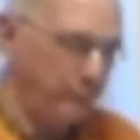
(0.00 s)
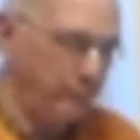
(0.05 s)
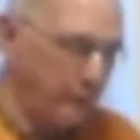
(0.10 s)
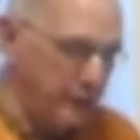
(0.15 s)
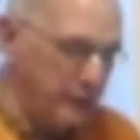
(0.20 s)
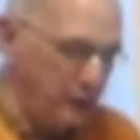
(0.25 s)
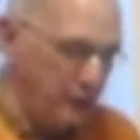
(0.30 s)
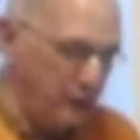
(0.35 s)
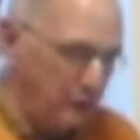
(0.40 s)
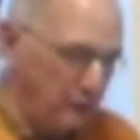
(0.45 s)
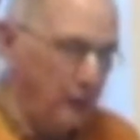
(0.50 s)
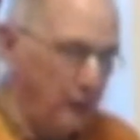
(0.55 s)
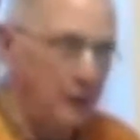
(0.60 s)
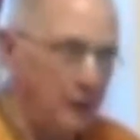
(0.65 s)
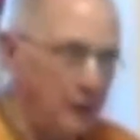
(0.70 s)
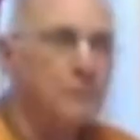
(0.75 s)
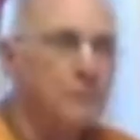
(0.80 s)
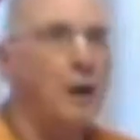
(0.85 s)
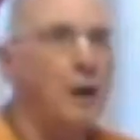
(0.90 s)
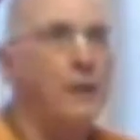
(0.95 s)
But
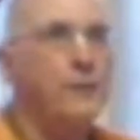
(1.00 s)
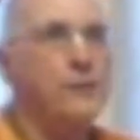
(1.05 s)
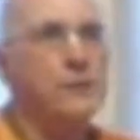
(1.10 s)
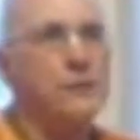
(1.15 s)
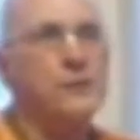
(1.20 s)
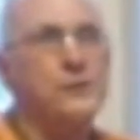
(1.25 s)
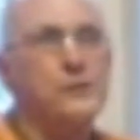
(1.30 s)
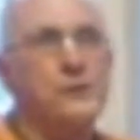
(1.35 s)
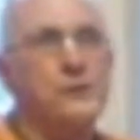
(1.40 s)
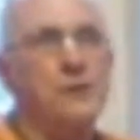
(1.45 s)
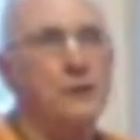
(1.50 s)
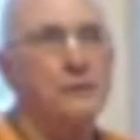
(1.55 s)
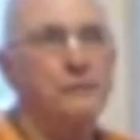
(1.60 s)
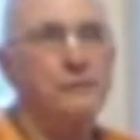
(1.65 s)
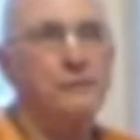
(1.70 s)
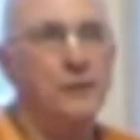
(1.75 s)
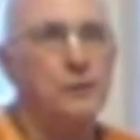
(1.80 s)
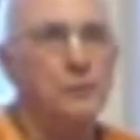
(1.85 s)
others of